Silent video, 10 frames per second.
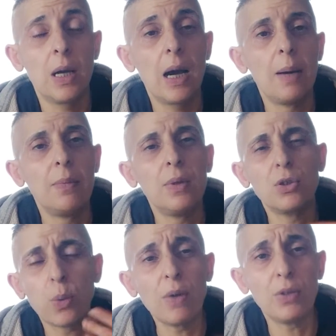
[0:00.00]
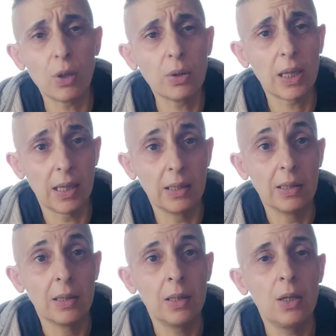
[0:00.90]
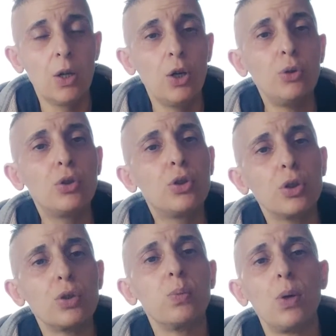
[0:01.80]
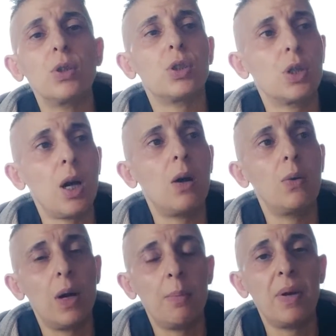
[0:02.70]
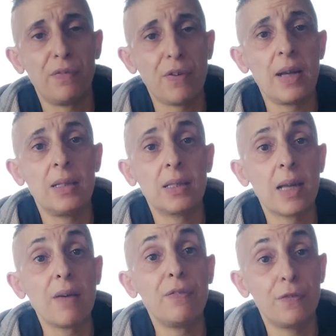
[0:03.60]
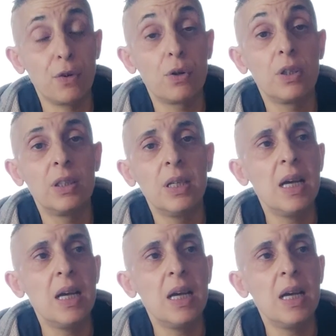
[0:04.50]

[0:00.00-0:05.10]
I'm a 12-year-old kid who just wants to go and make friends and have fun.